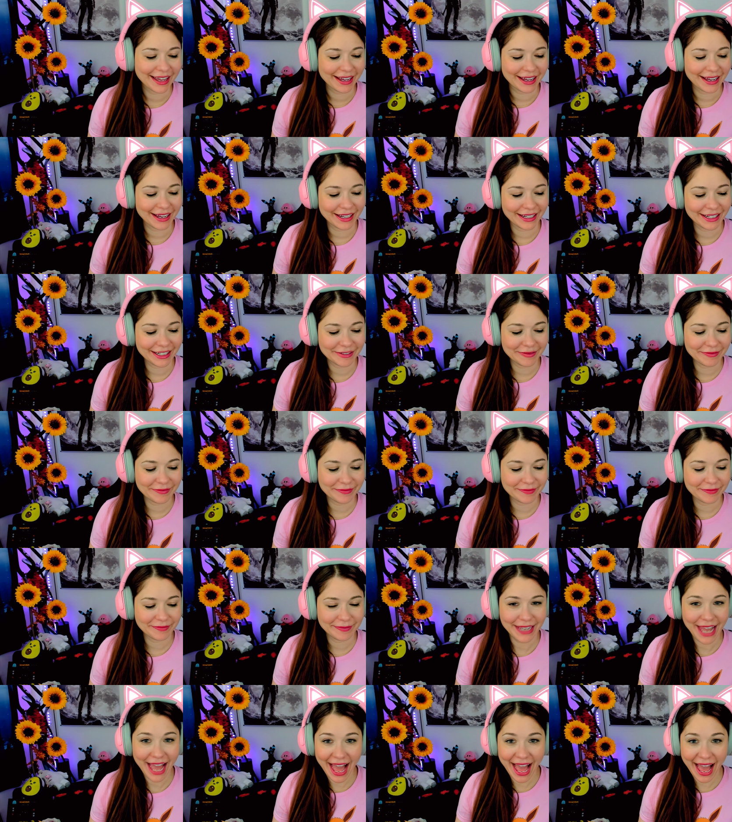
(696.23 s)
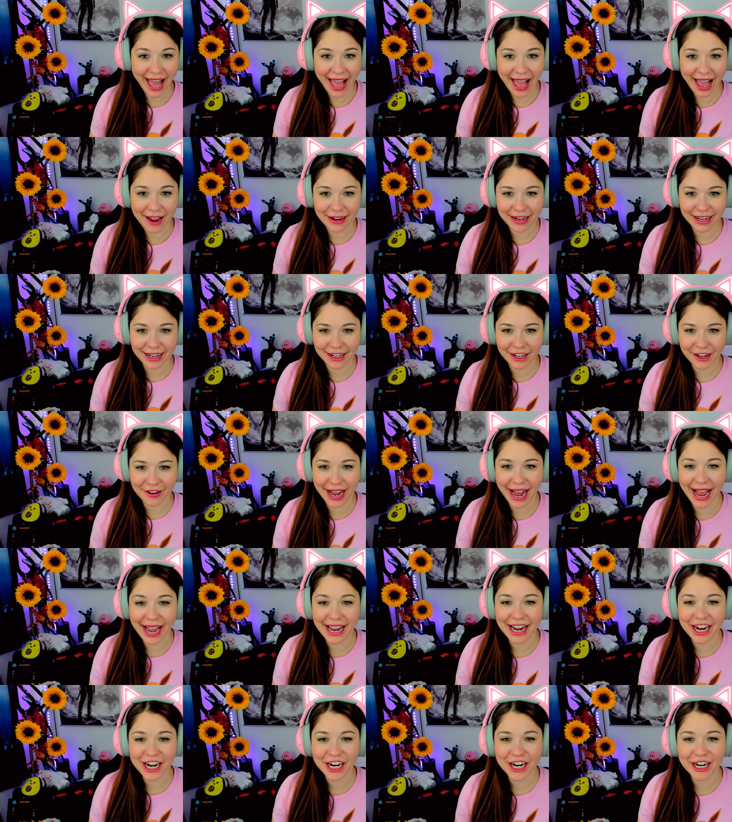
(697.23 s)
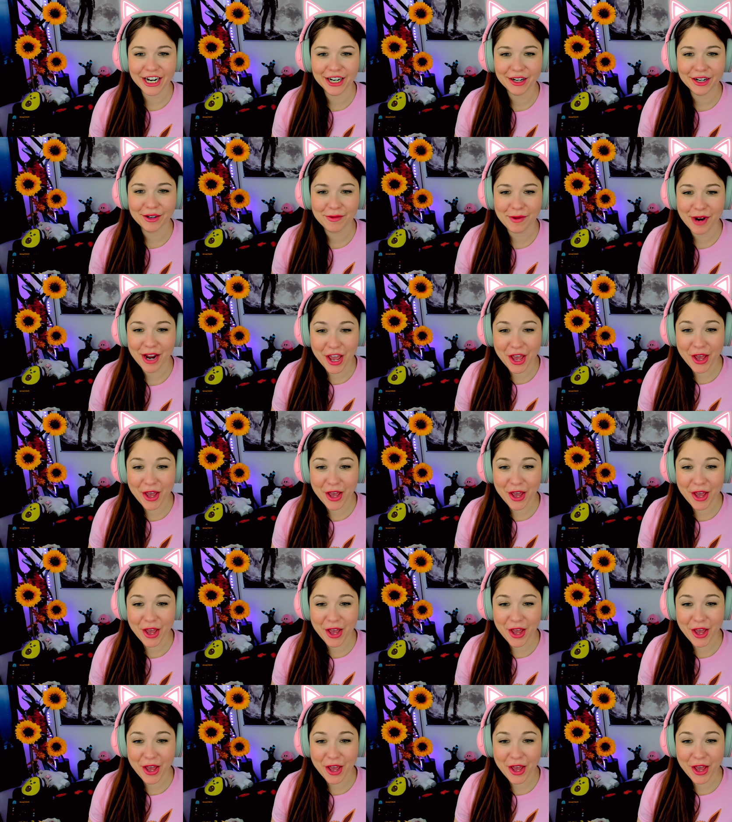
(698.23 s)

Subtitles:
I could go higher.